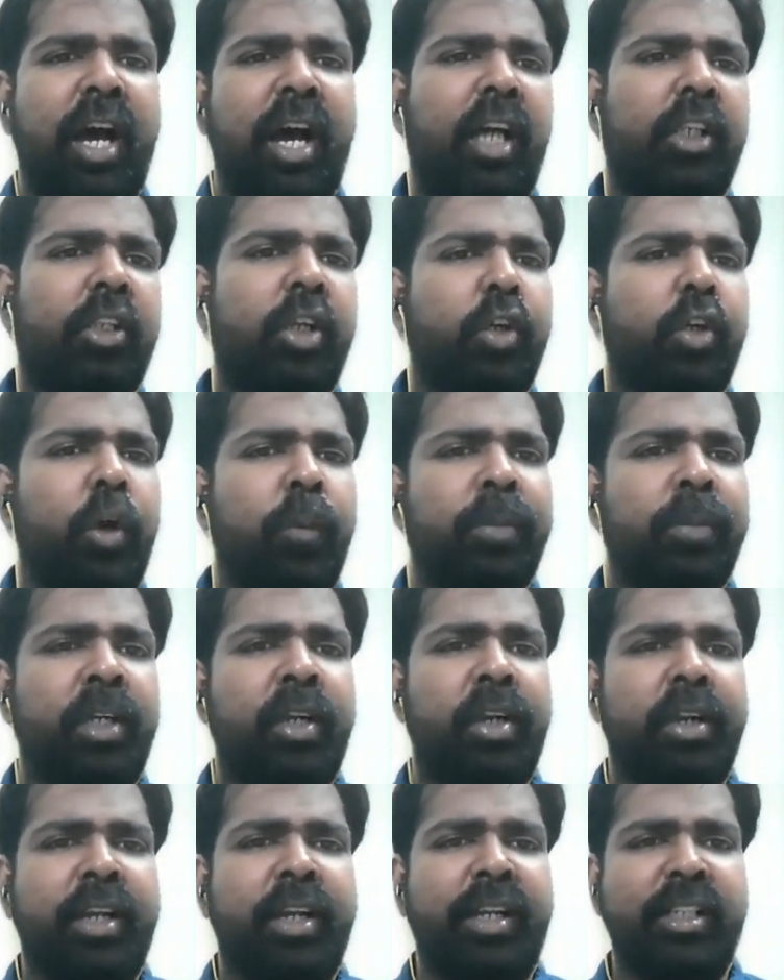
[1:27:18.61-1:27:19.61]
Arthur
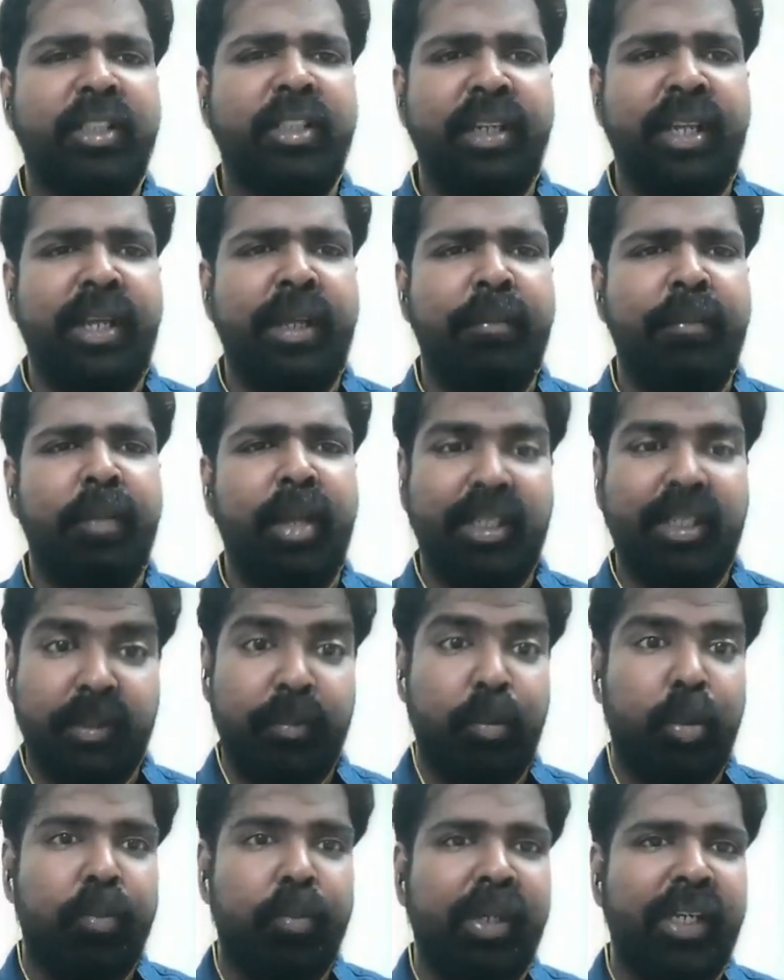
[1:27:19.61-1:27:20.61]
Compton Rickett has a name,
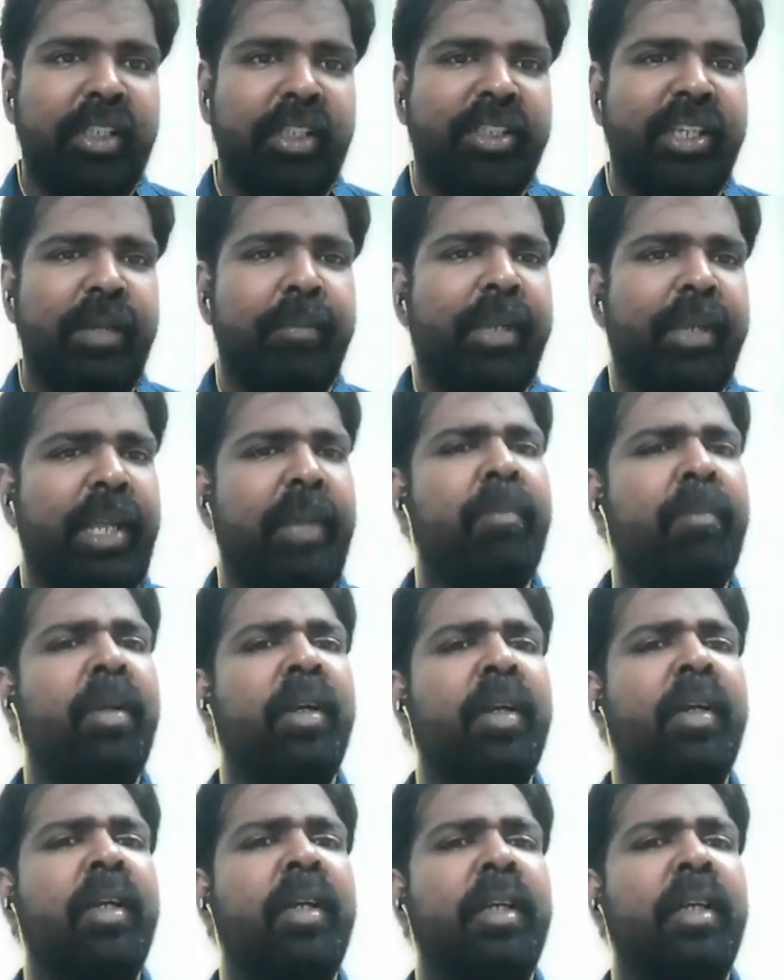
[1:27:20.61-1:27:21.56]
as a book by the same name.